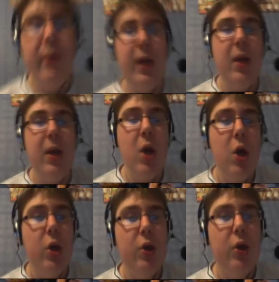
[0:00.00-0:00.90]
pay
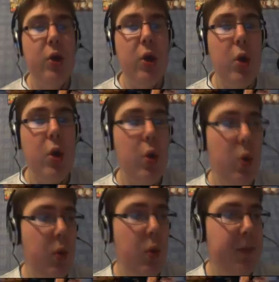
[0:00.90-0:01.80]
monthly
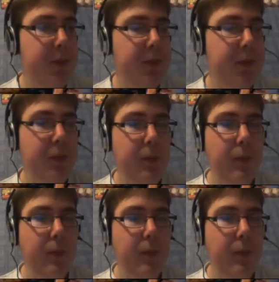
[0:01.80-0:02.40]
to